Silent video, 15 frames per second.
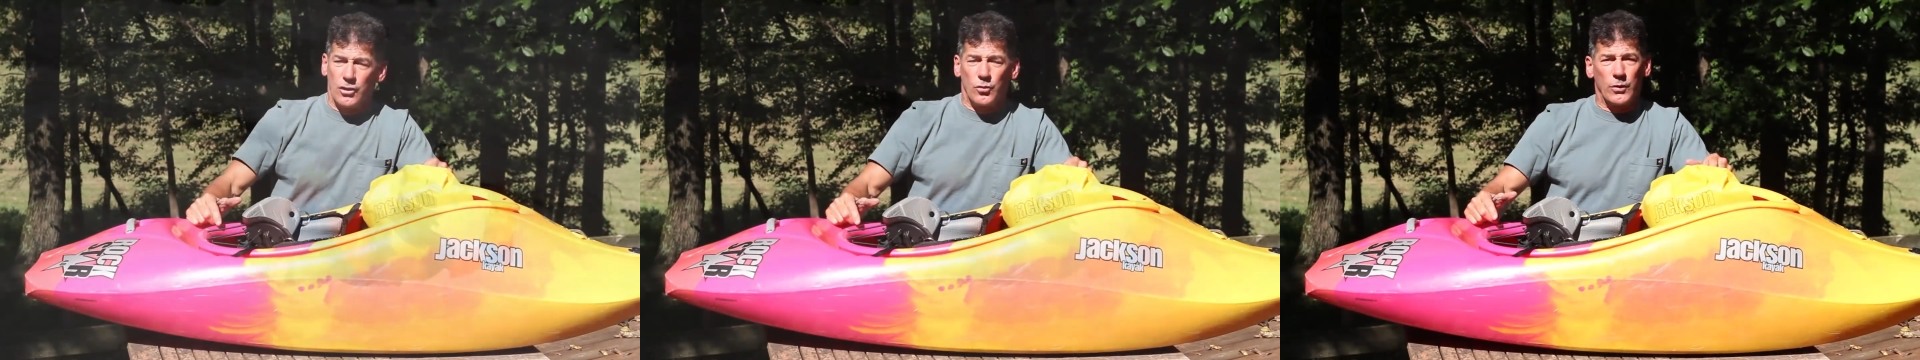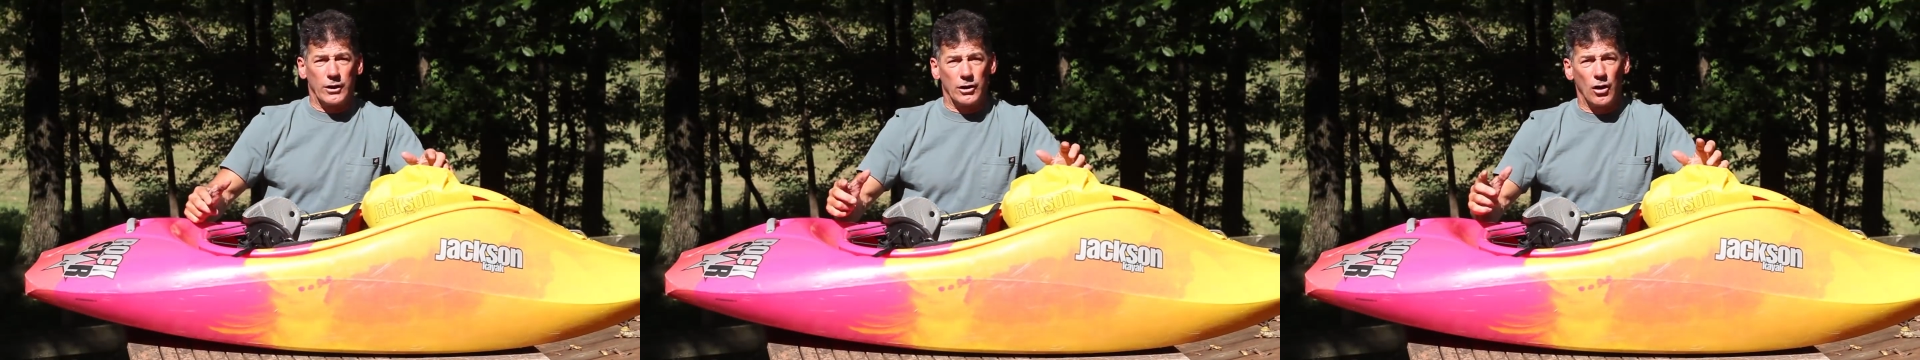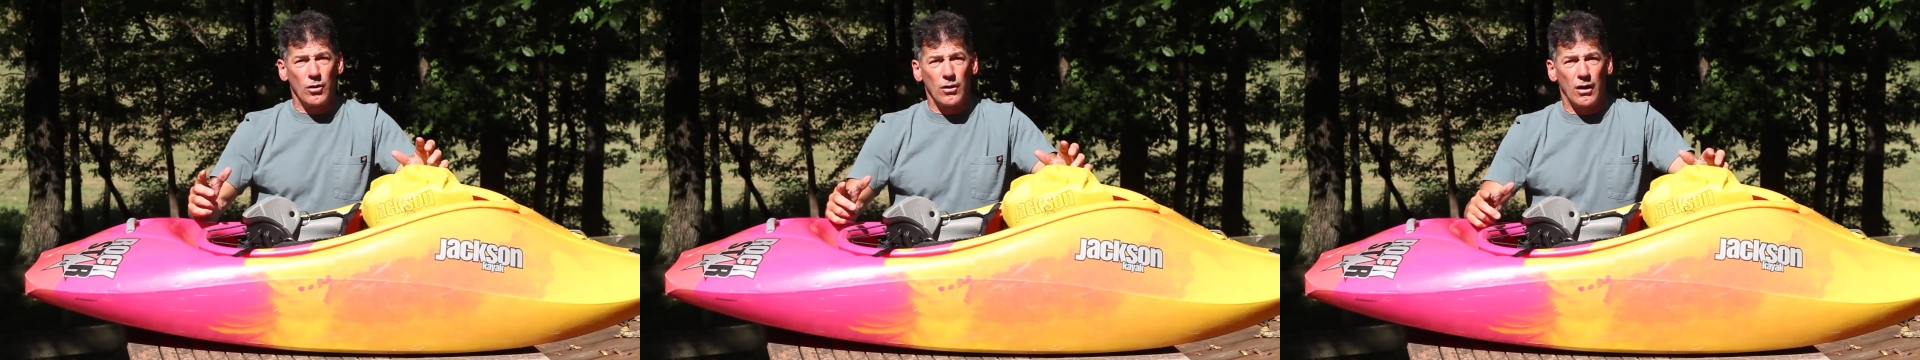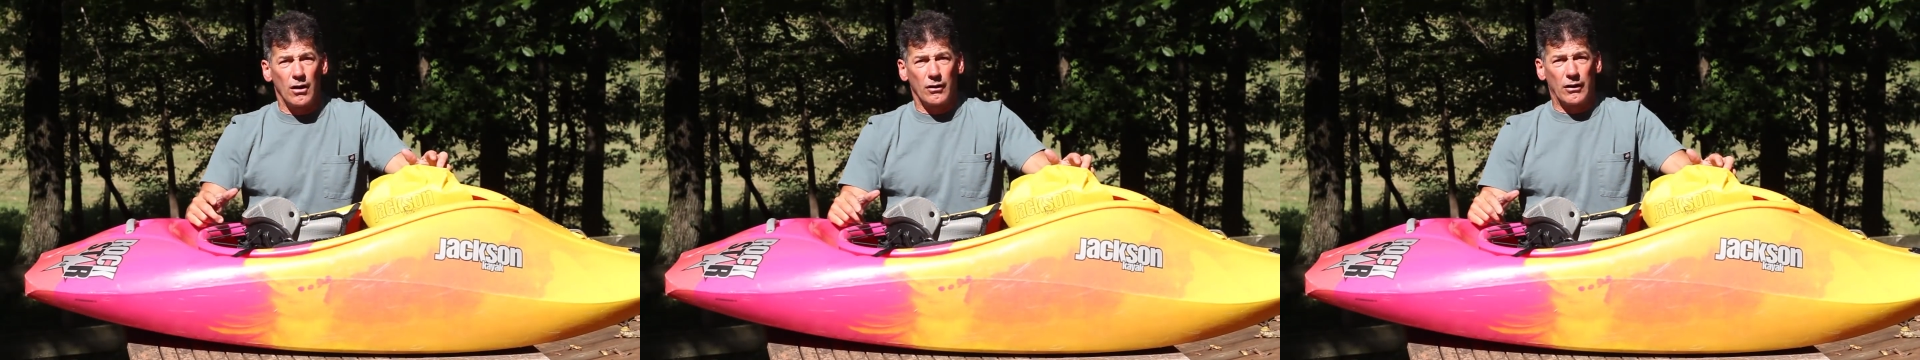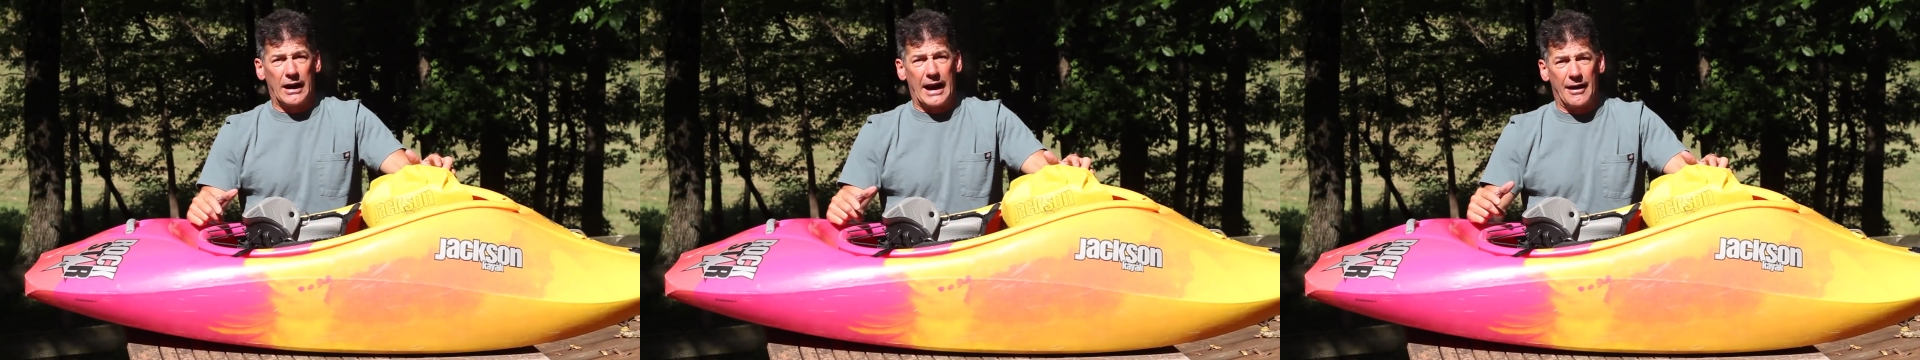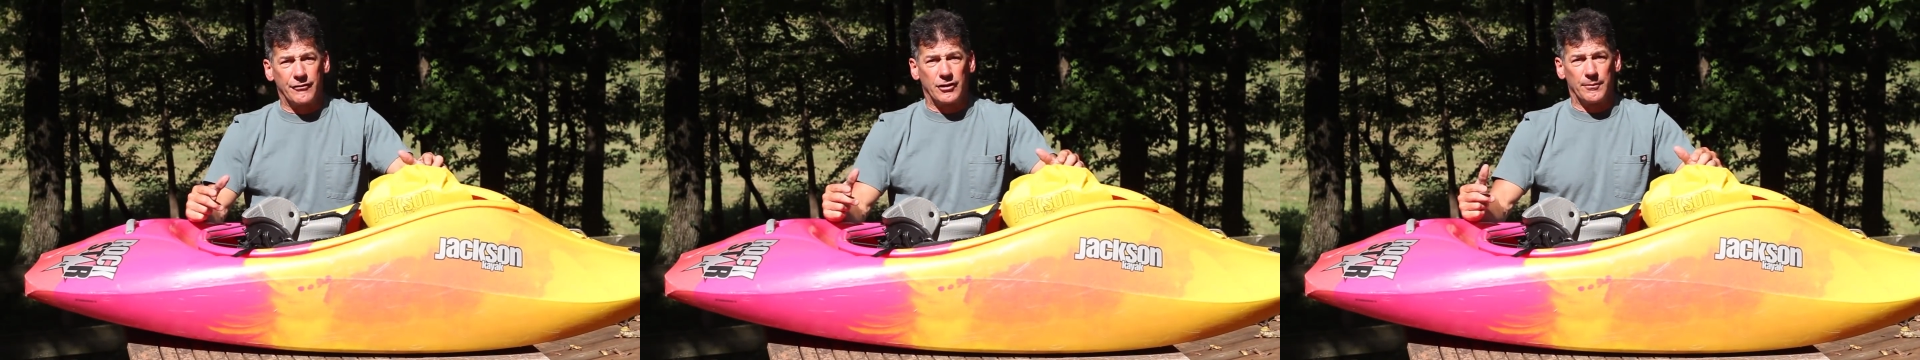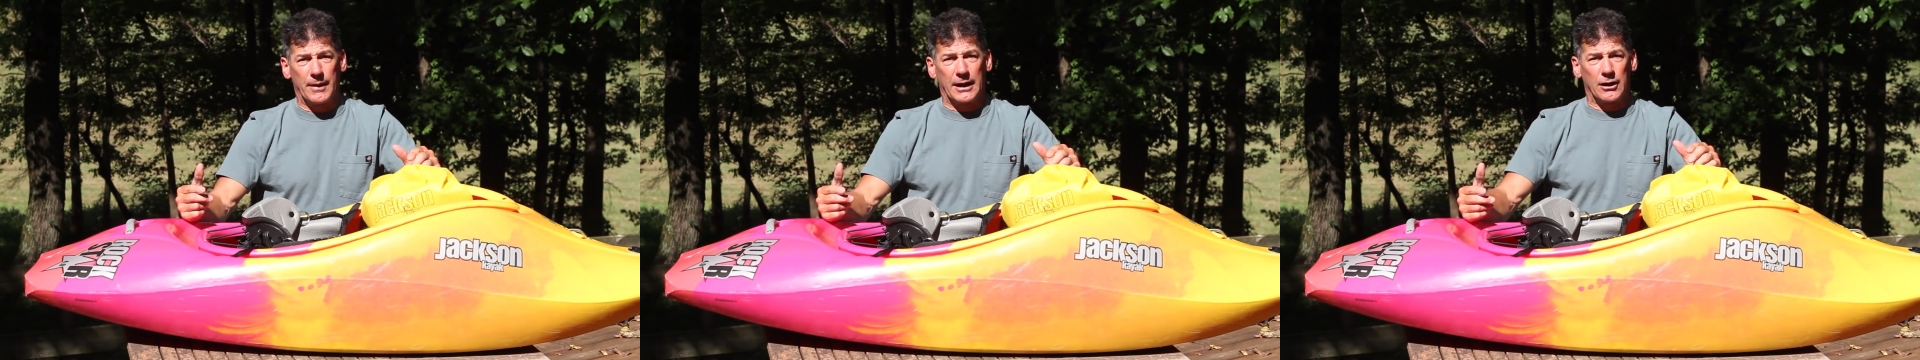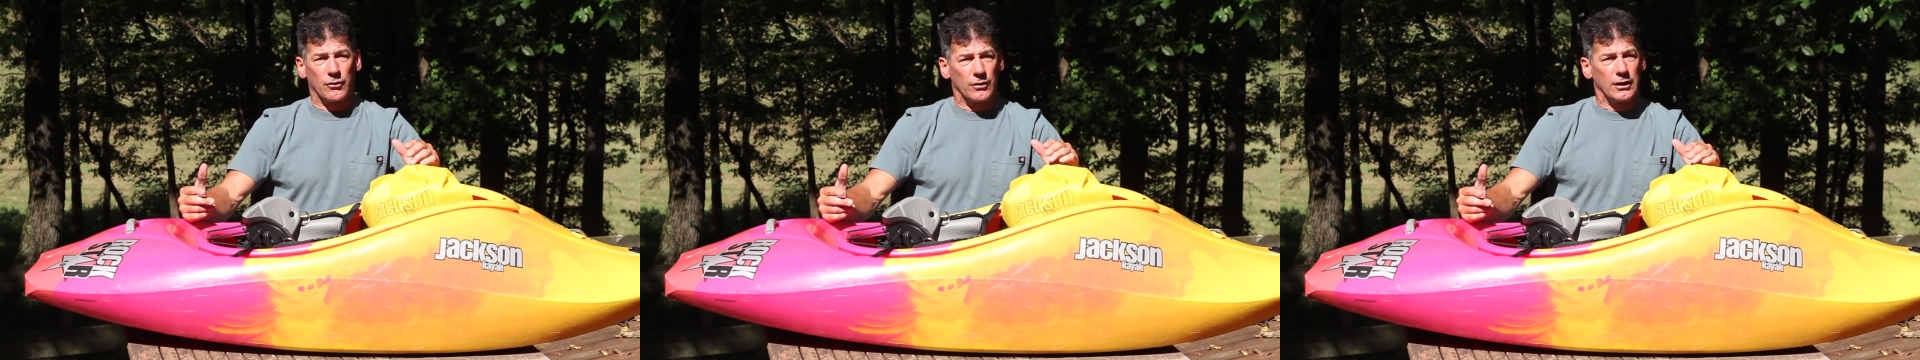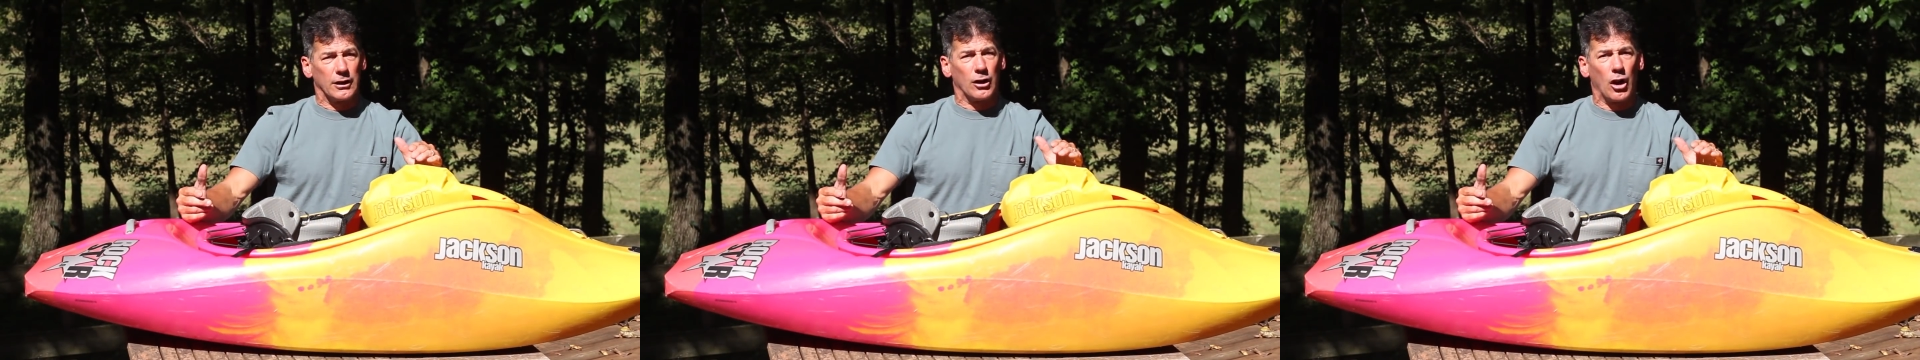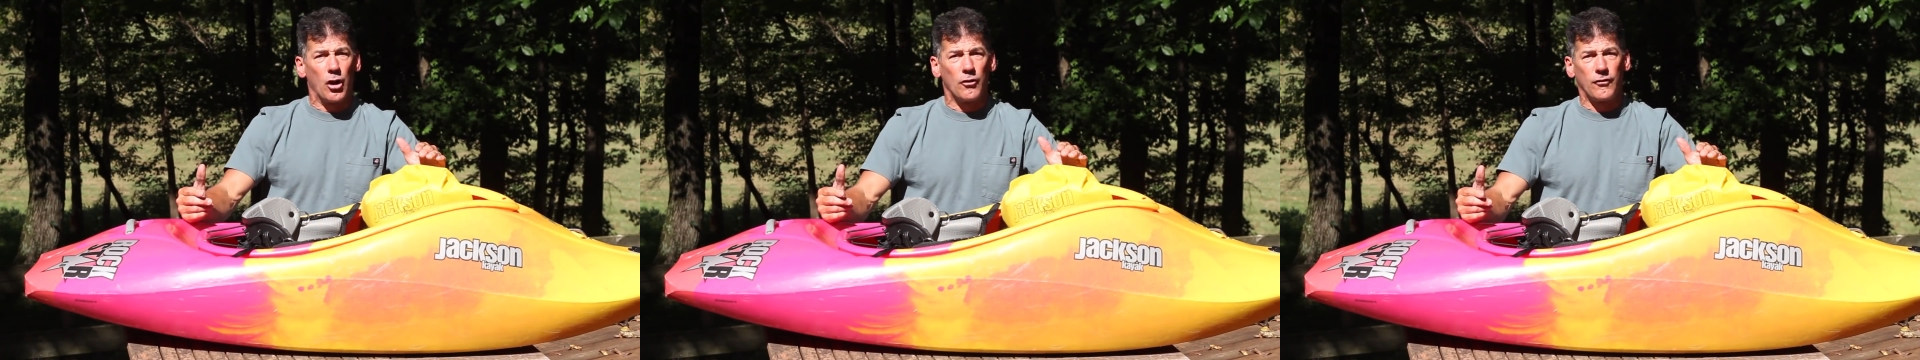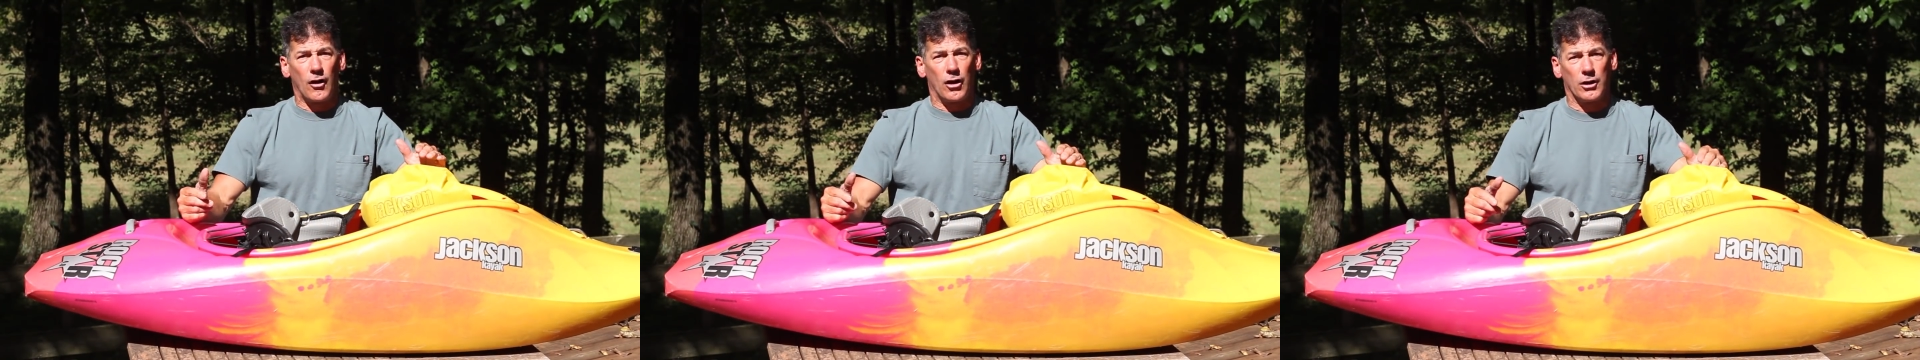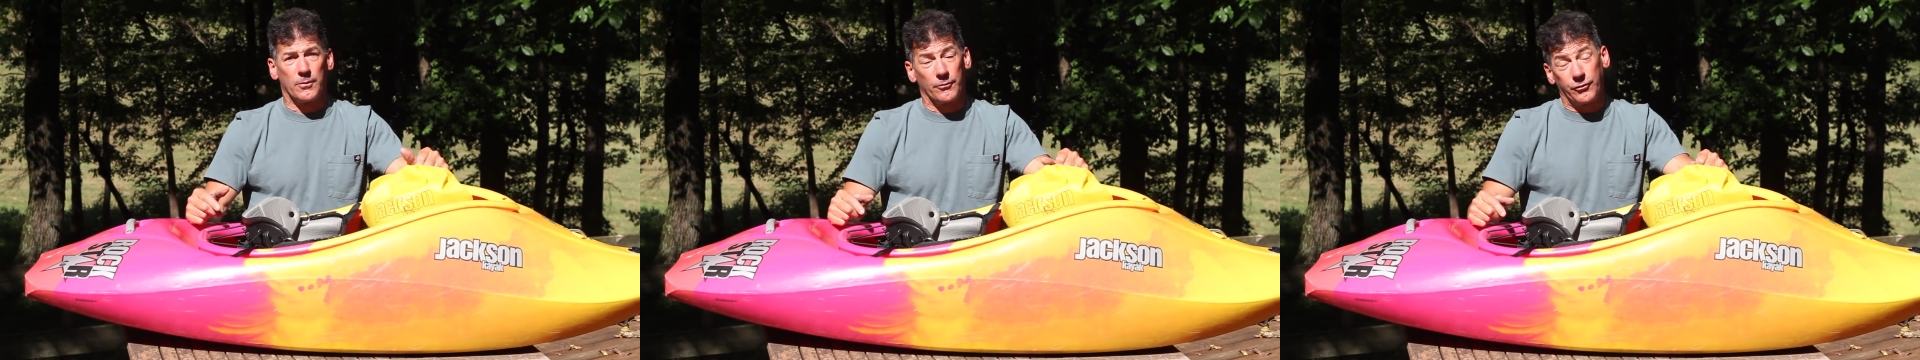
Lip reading: we no longer have to make a really low volume